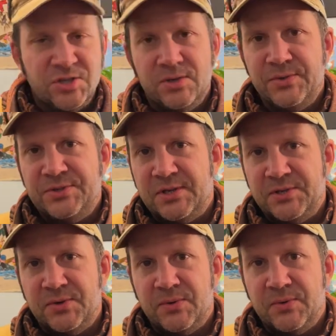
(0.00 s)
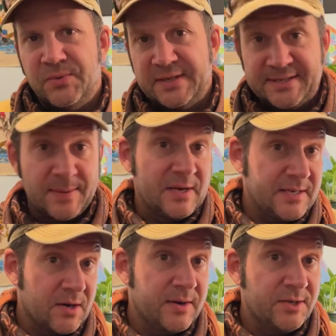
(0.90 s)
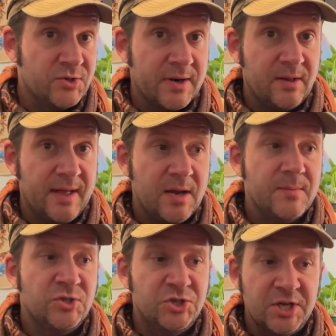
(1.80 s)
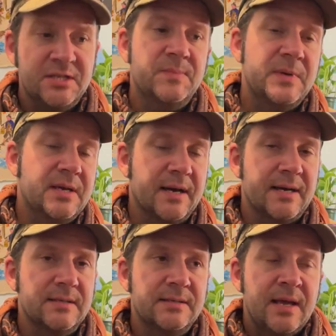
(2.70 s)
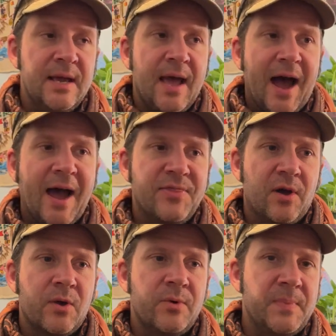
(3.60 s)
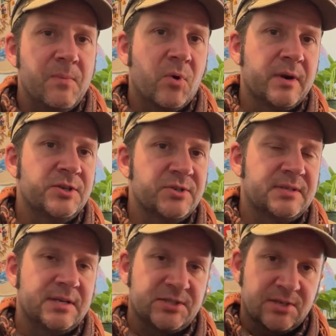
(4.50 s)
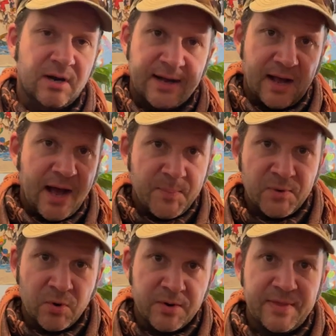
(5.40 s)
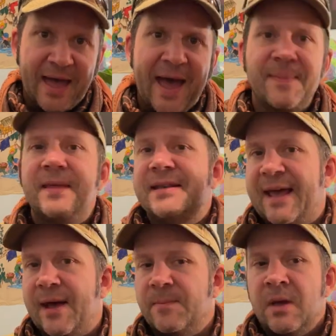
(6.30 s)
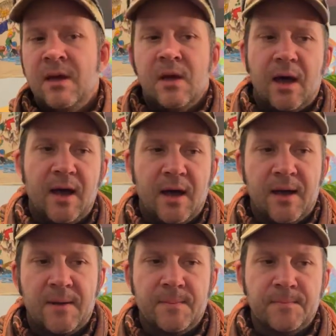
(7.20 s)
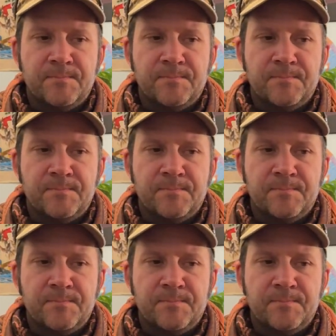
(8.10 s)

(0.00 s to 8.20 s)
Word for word: choose to do the cemetery trailhead just because I thought it would be more interesting starting up north at the dam. Um,